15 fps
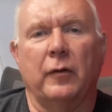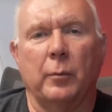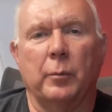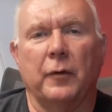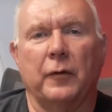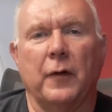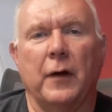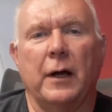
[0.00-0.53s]

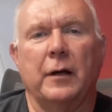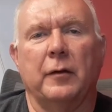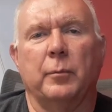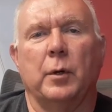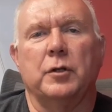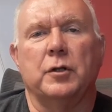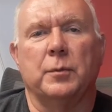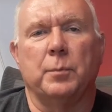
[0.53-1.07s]
simplify it as
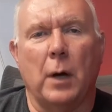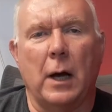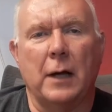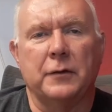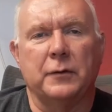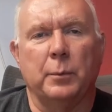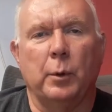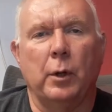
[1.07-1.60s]
much as
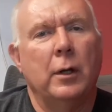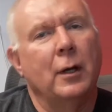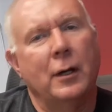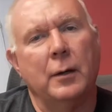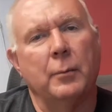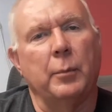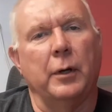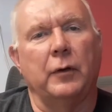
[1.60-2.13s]
possible,
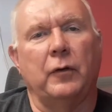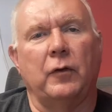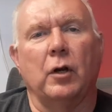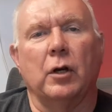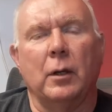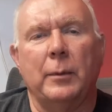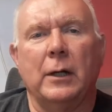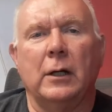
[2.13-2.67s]
but it's
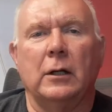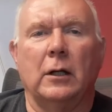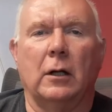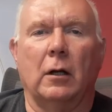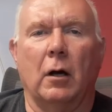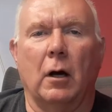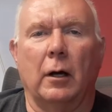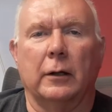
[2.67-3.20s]
still going to be a
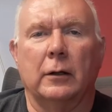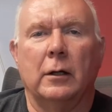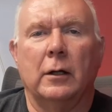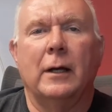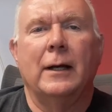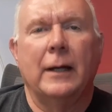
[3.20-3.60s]
little long.